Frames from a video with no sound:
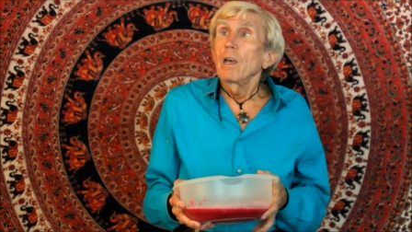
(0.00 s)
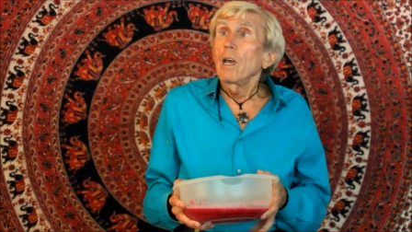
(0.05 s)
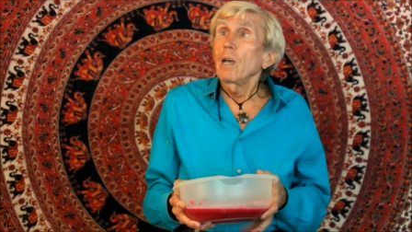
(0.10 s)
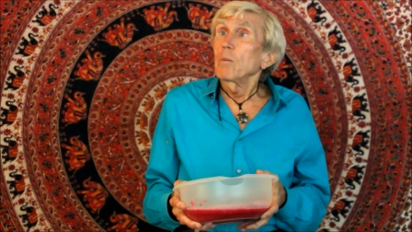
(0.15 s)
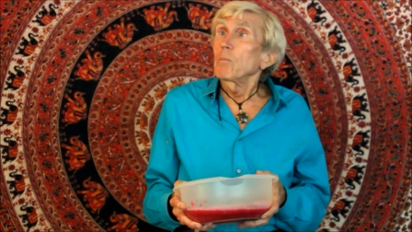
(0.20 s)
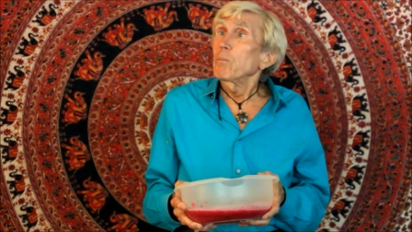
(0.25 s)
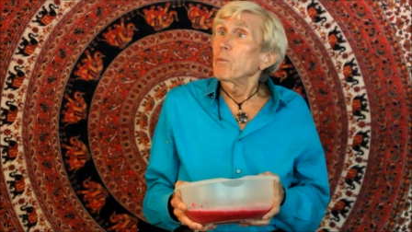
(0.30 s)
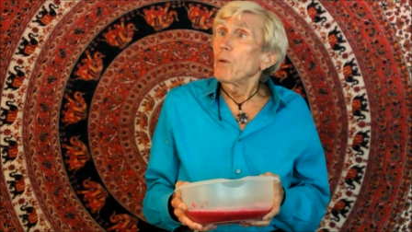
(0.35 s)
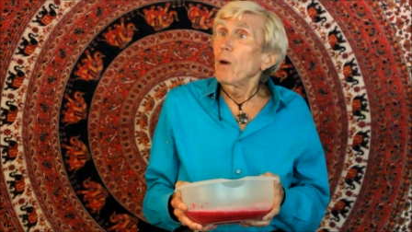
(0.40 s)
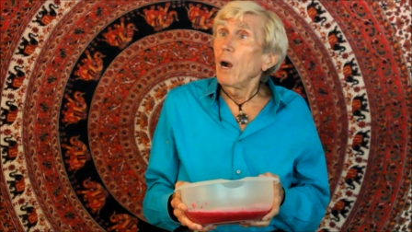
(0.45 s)

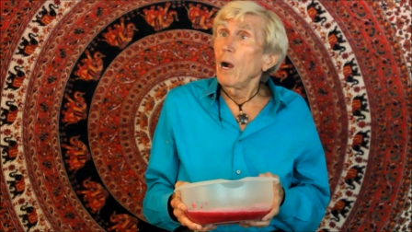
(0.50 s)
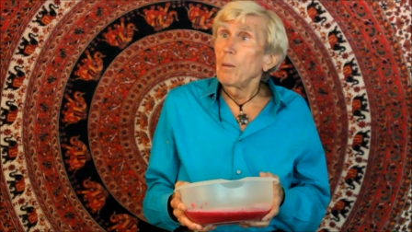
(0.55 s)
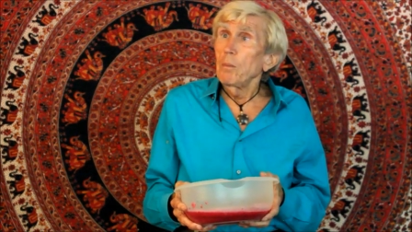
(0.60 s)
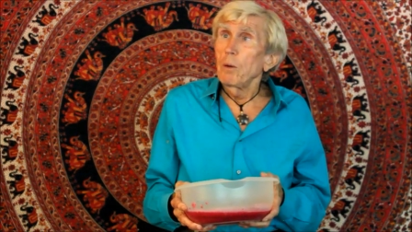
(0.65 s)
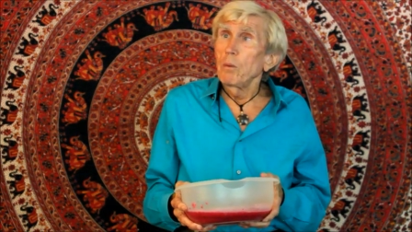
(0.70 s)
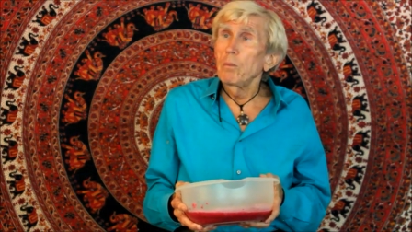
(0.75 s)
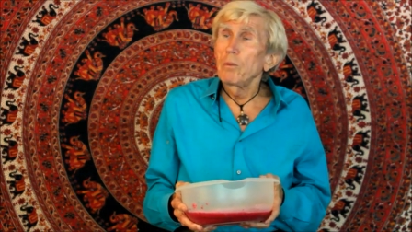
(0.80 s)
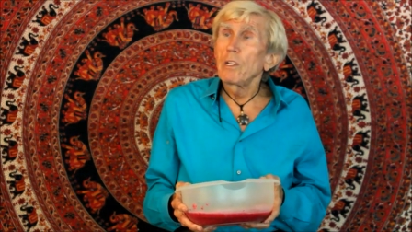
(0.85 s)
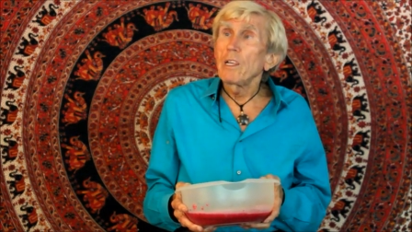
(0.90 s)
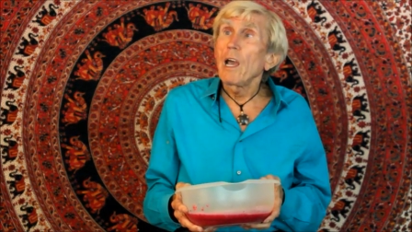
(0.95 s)
And
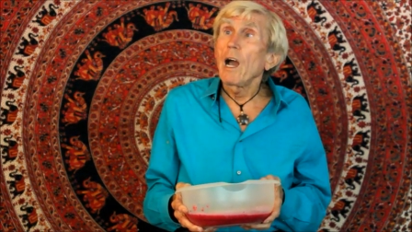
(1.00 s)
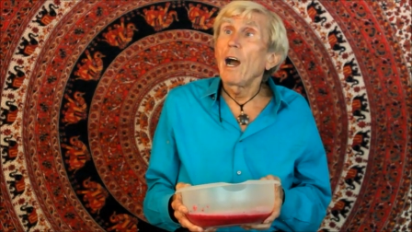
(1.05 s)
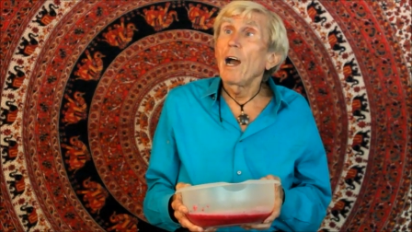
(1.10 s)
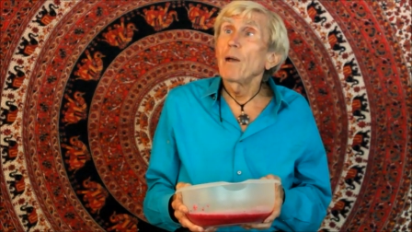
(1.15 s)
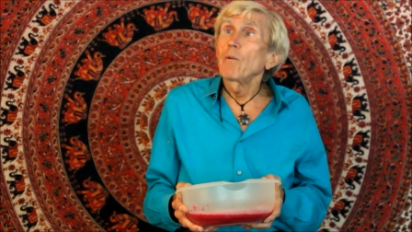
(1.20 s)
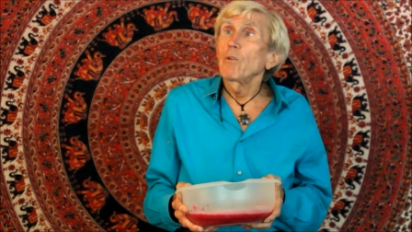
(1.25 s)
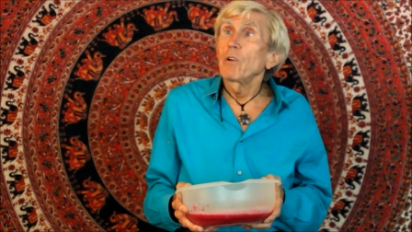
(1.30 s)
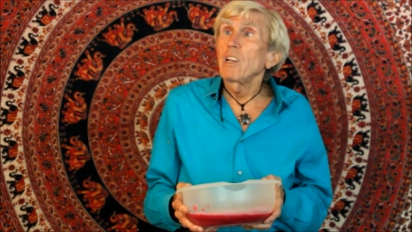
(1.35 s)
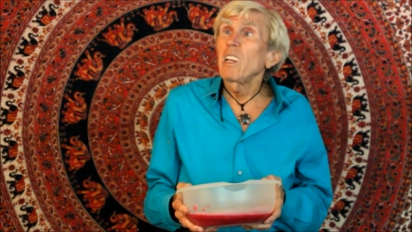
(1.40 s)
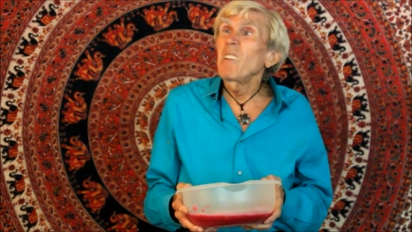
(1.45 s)
probably
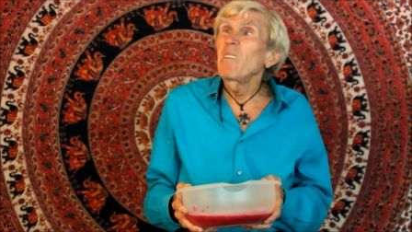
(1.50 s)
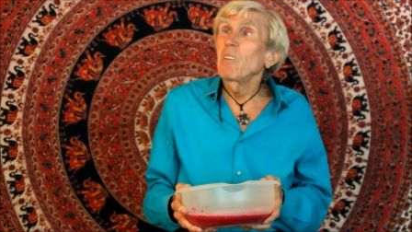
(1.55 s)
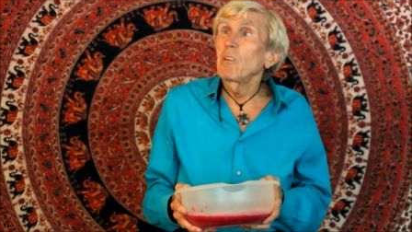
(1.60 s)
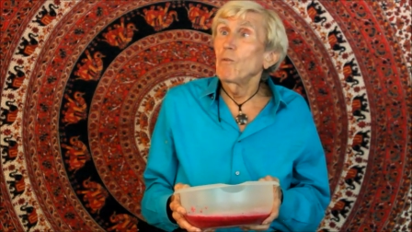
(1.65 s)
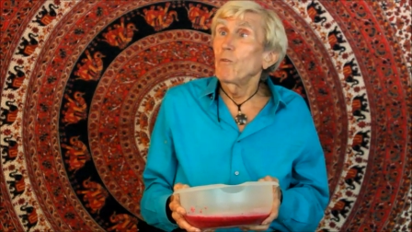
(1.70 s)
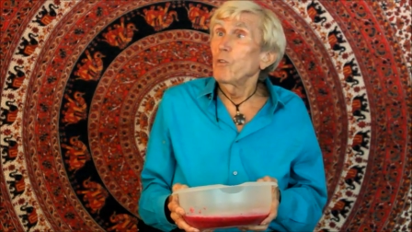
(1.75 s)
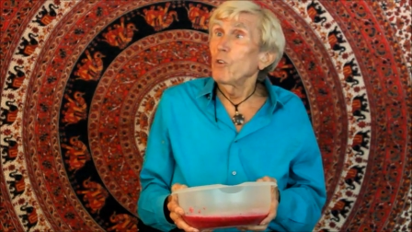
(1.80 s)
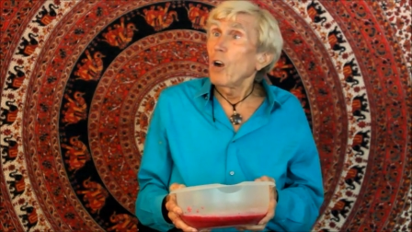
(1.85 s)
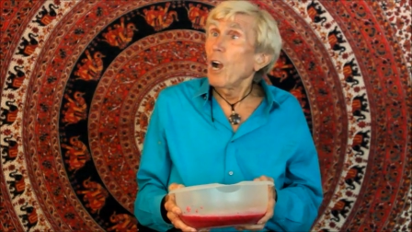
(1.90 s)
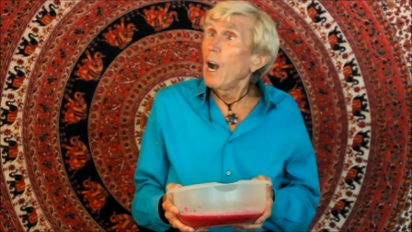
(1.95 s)
I would,
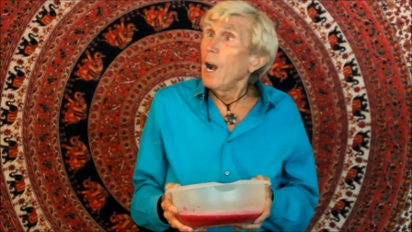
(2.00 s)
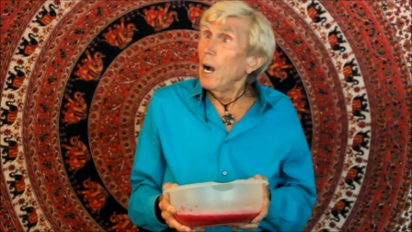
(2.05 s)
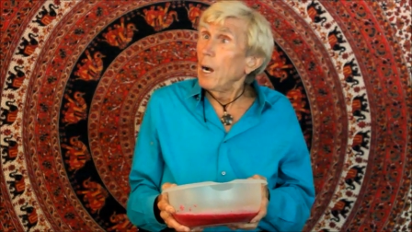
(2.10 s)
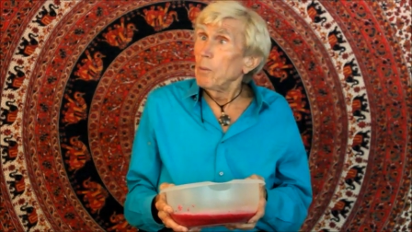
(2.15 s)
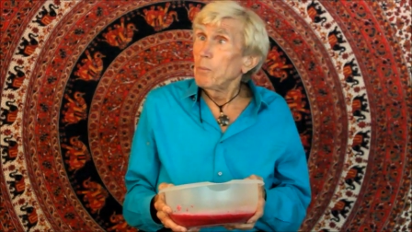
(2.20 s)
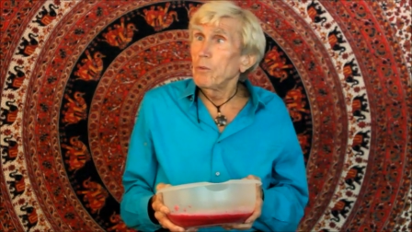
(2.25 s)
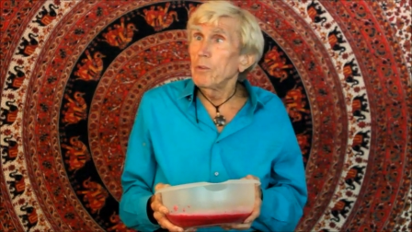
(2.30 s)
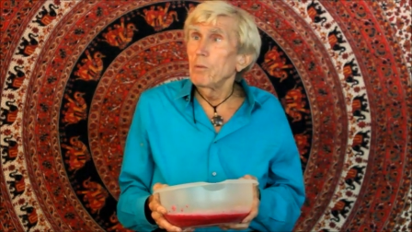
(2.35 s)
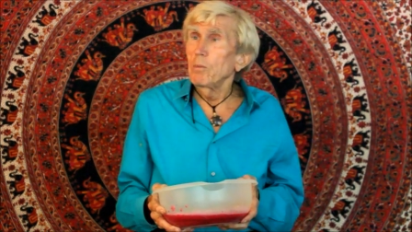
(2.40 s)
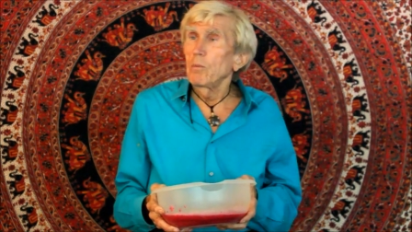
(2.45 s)
even for
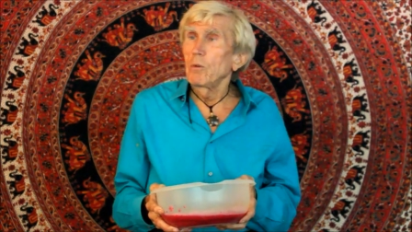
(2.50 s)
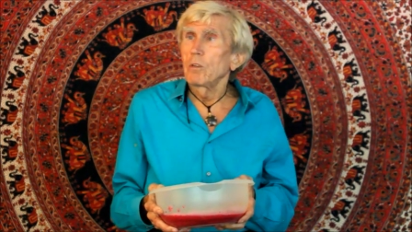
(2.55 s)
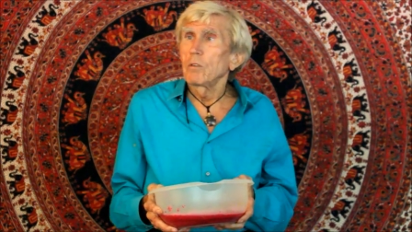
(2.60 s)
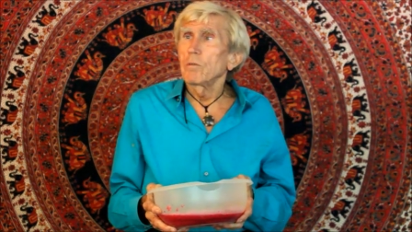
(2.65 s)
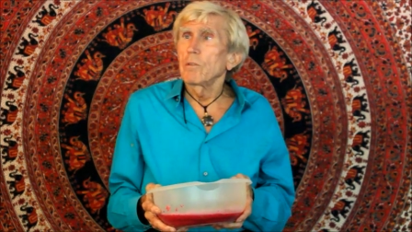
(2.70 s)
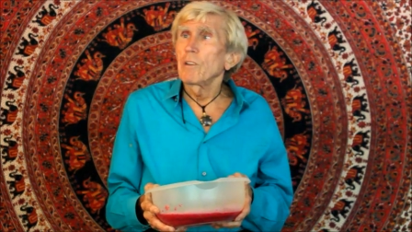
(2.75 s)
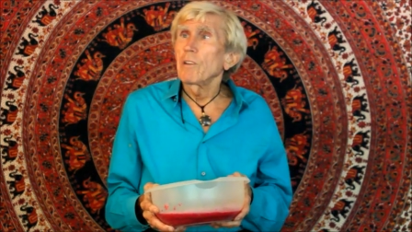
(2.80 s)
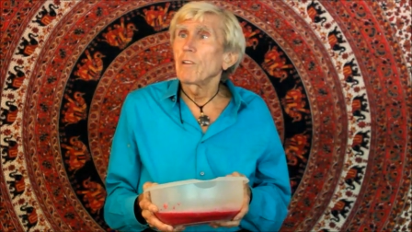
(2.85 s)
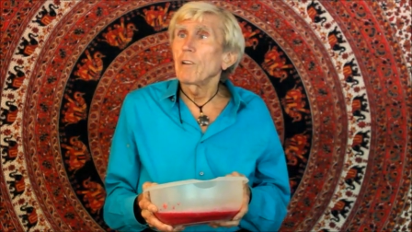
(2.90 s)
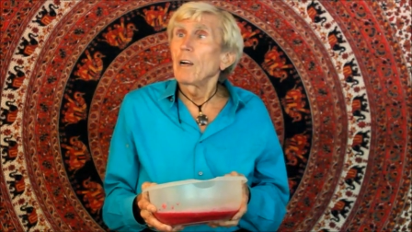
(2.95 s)

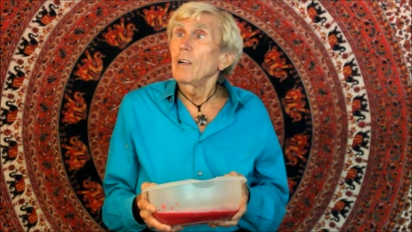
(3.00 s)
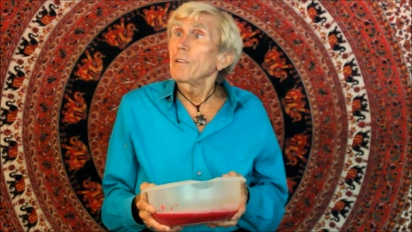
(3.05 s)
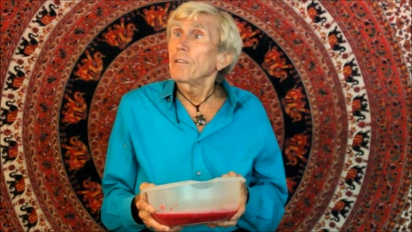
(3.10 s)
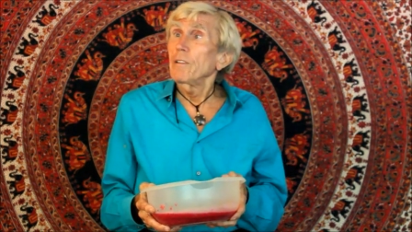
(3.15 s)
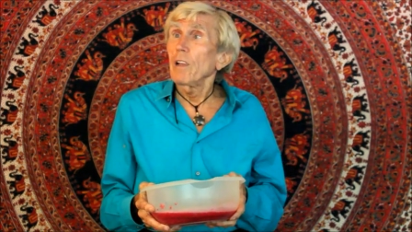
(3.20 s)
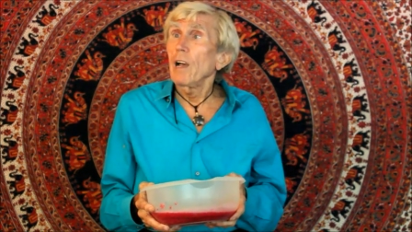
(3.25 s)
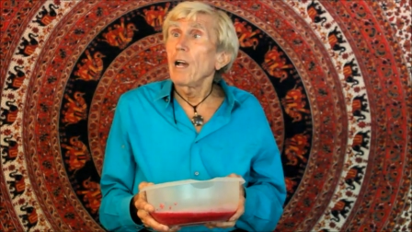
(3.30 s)
optimal results,